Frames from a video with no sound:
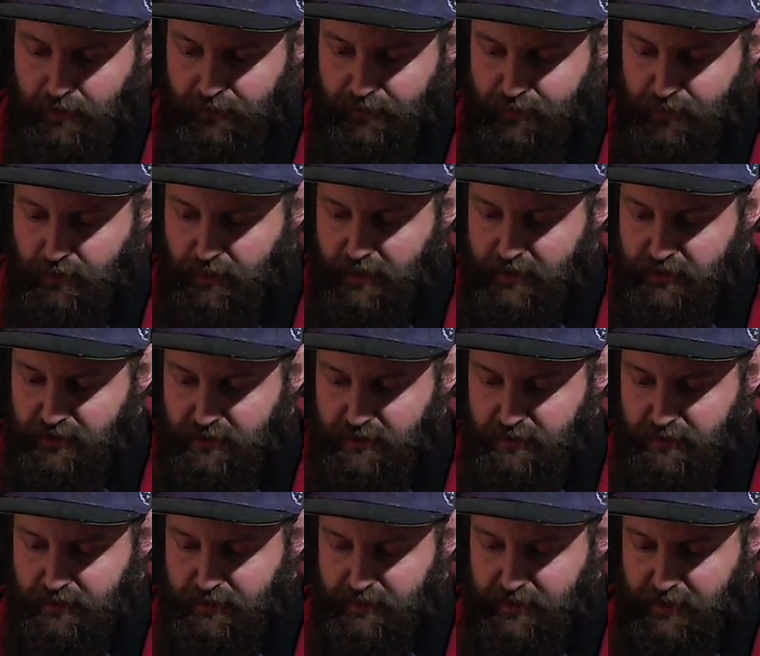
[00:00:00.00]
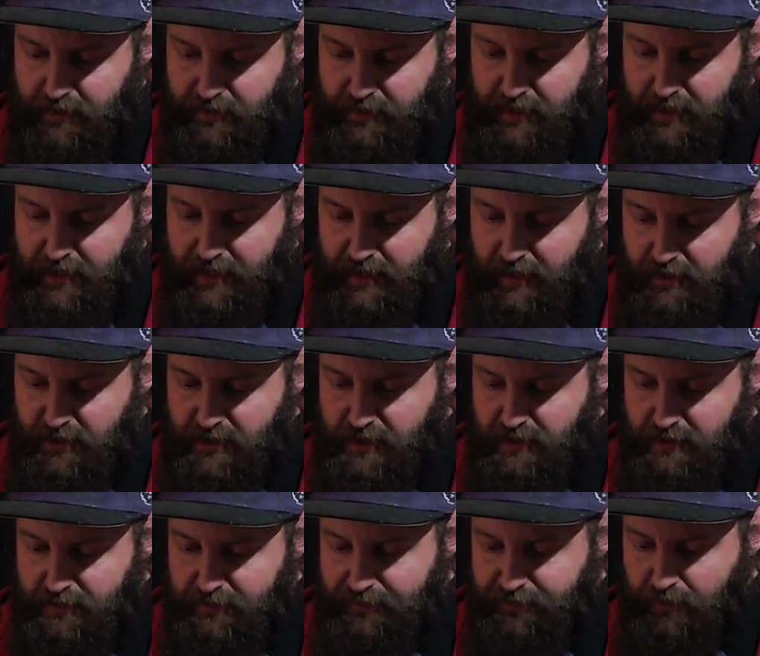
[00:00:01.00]
For I knew that the
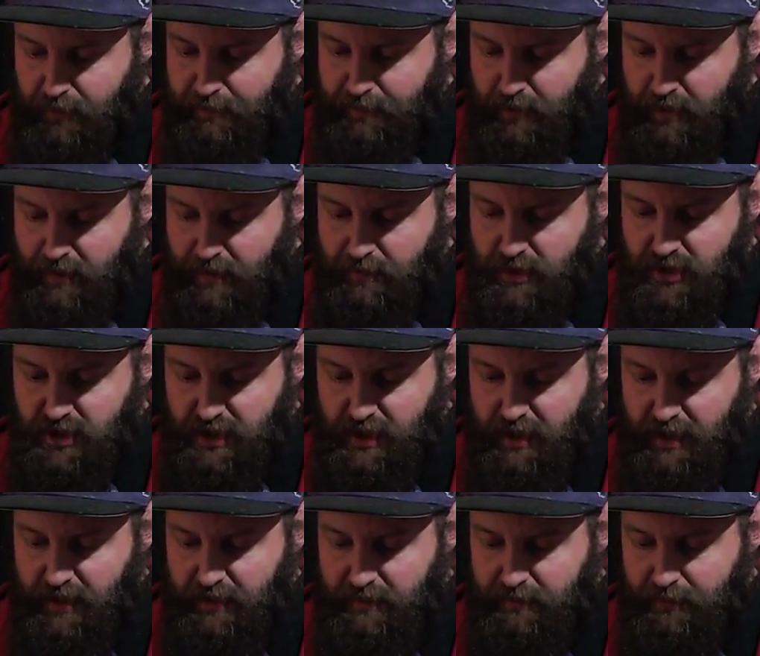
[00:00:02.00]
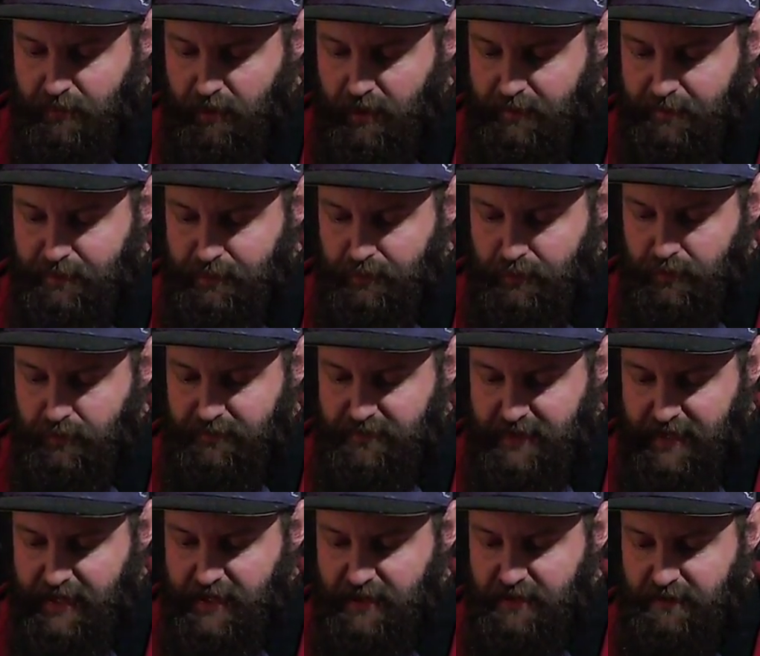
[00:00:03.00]
energies from my machine might prove
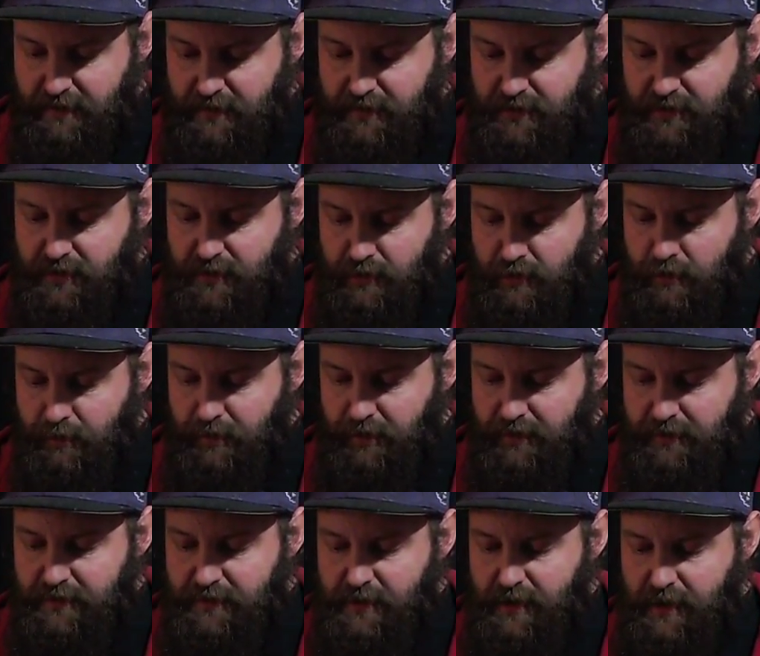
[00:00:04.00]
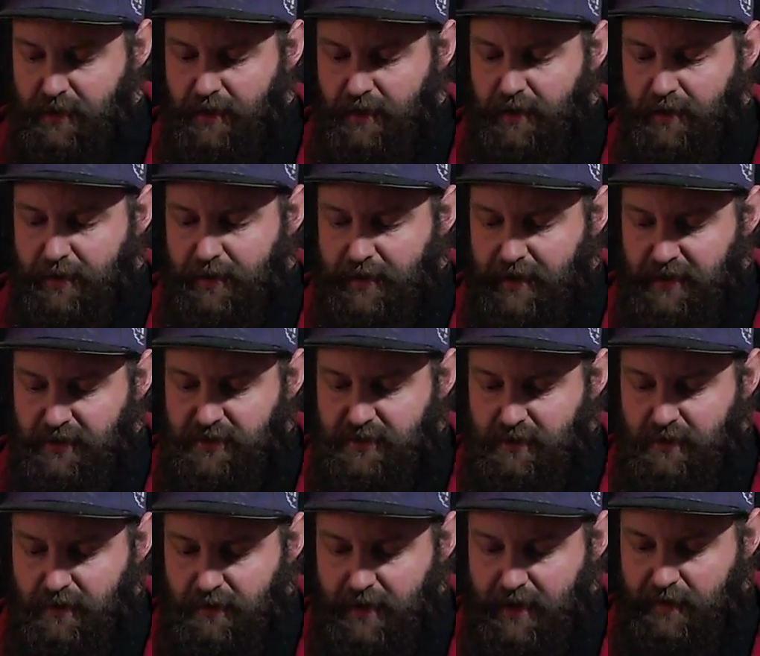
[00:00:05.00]
dangerous to humans, and
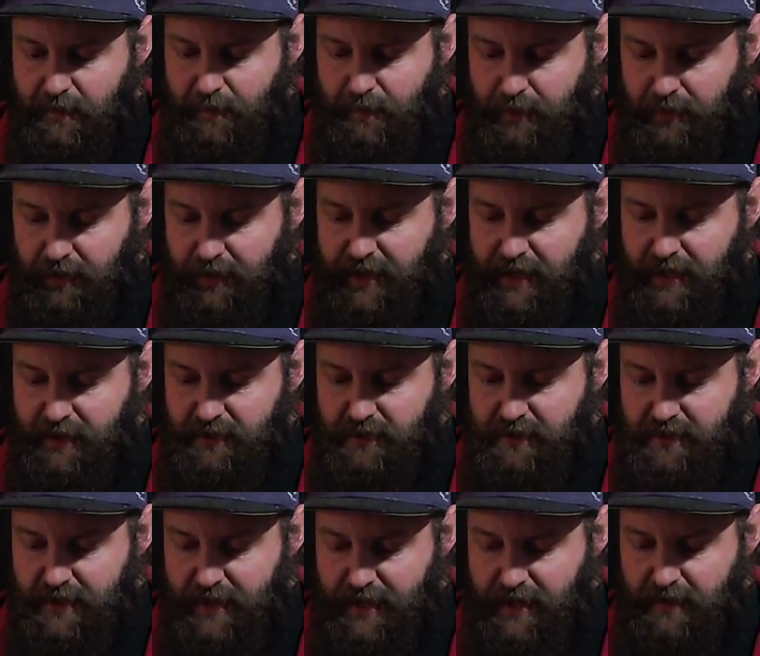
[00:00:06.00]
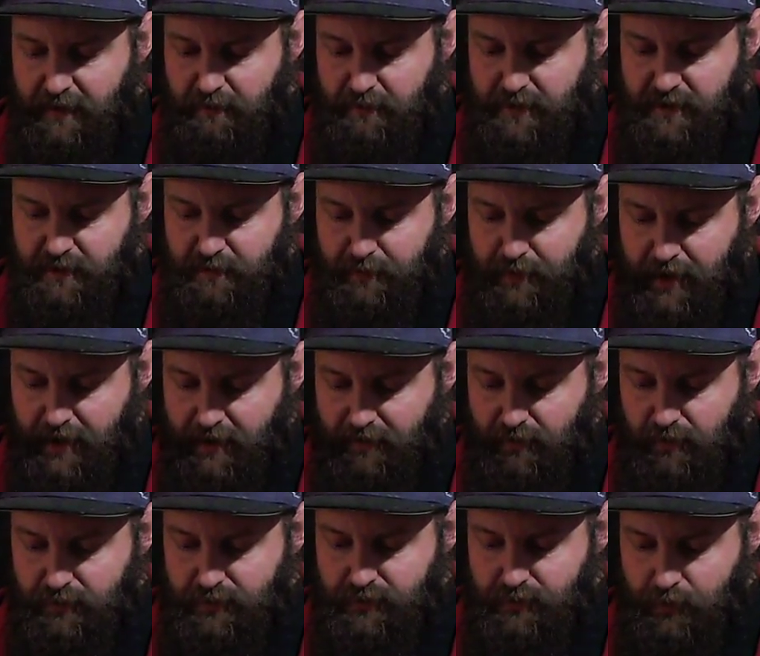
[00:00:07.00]
so had planned to take Miss
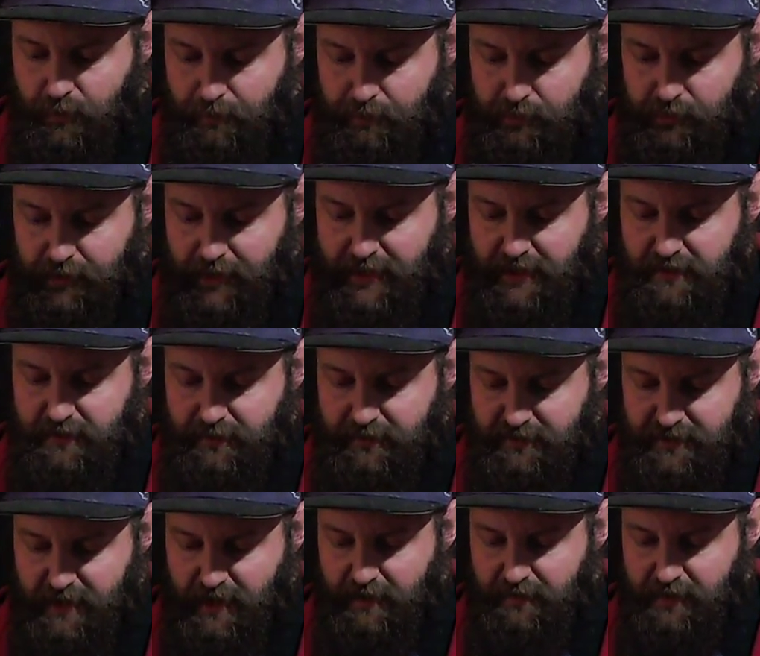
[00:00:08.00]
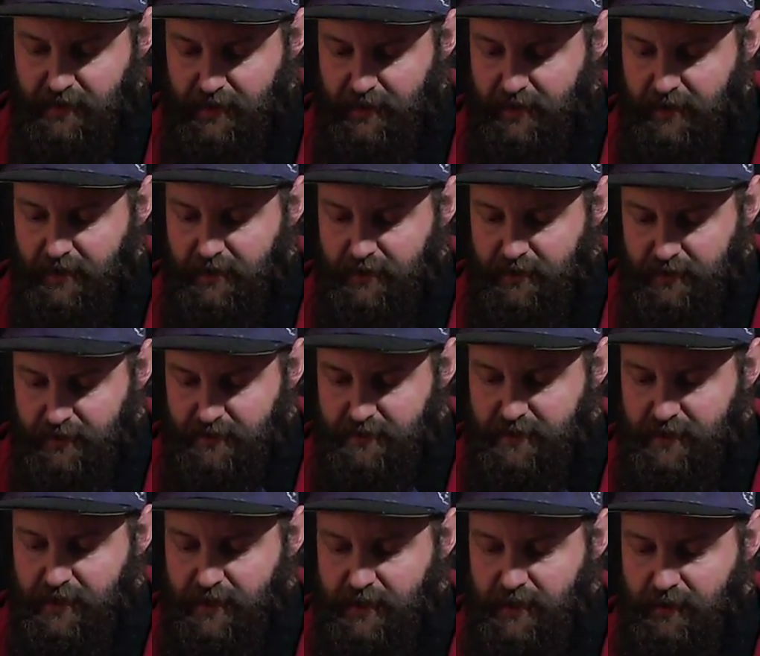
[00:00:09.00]
Marvel to a place of safety. You
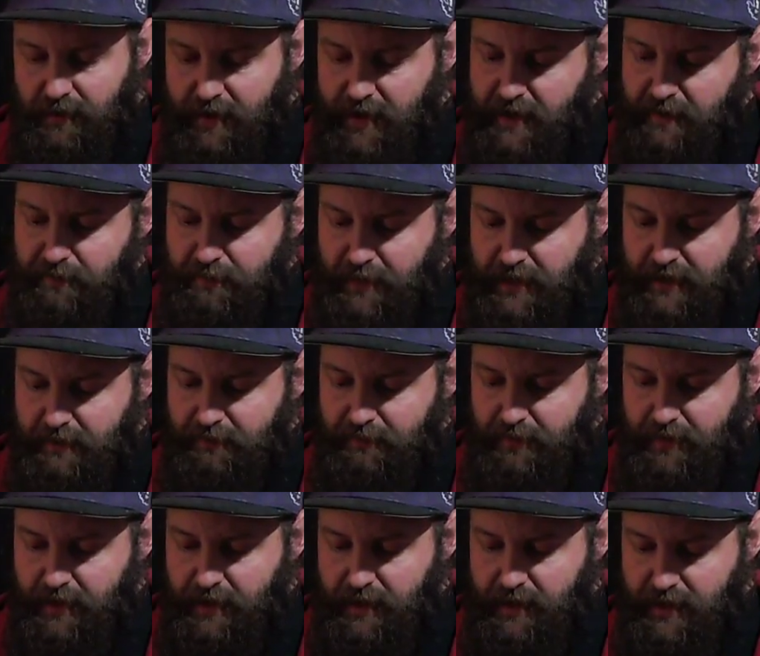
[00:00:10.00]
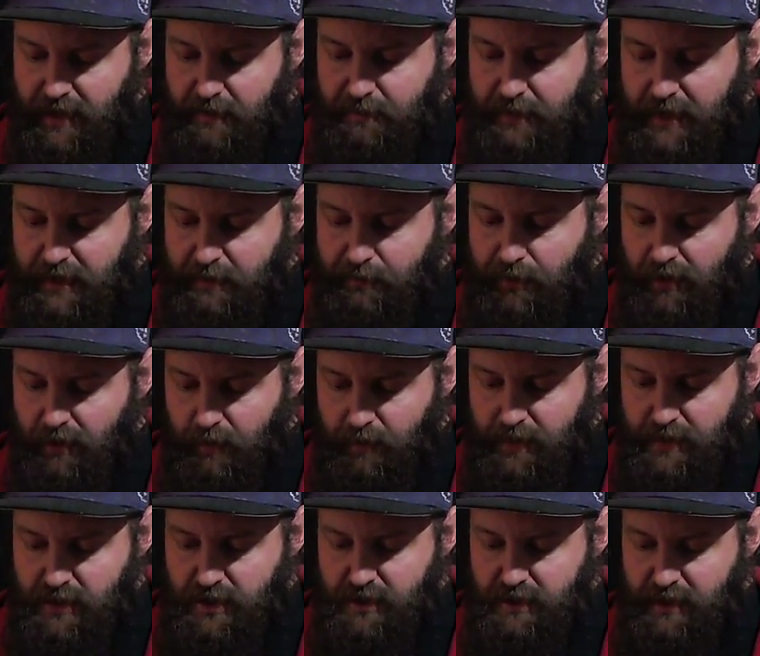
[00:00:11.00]
see, it had been my
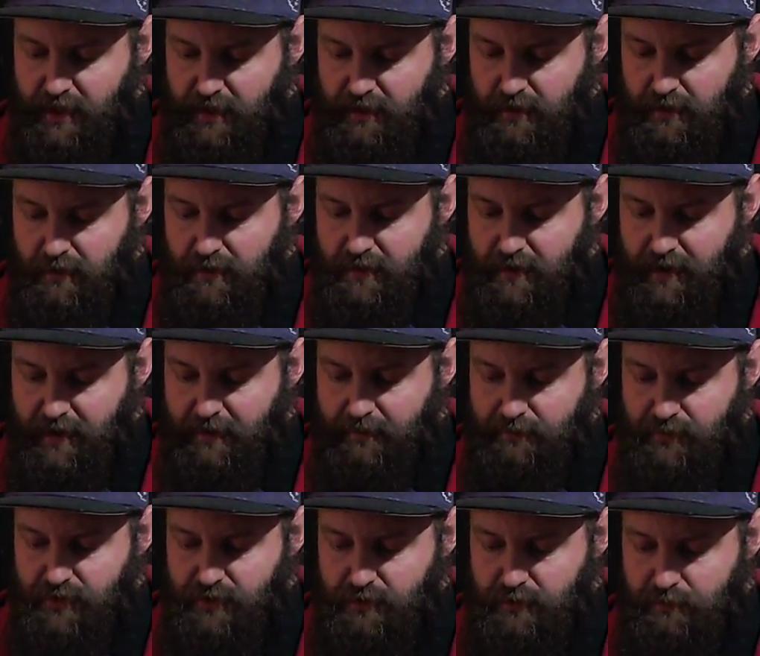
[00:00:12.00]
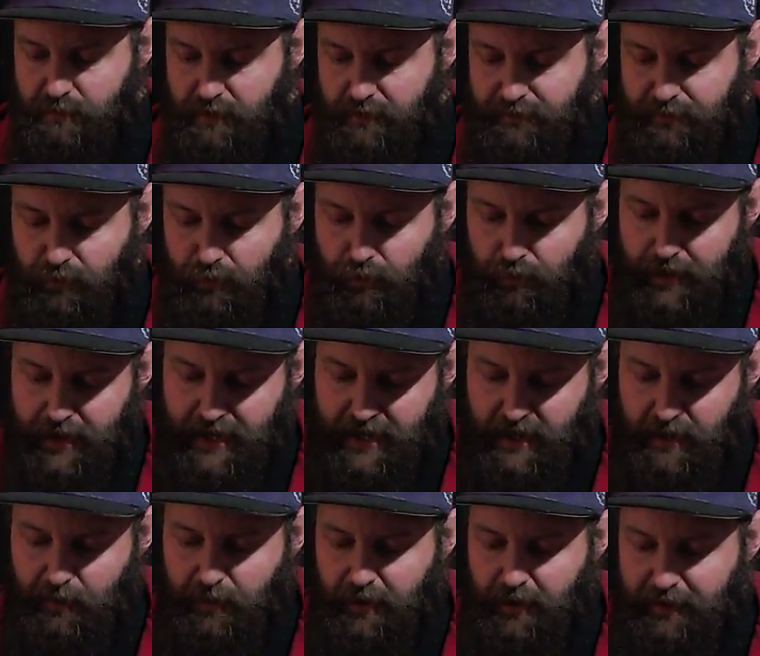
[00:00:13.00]
wish that no harm should befall
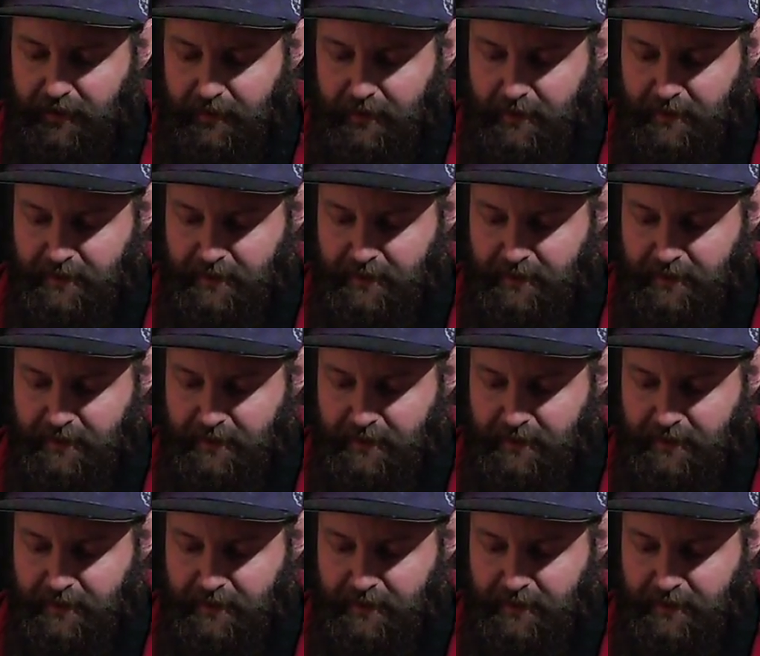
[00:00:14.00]
anyone.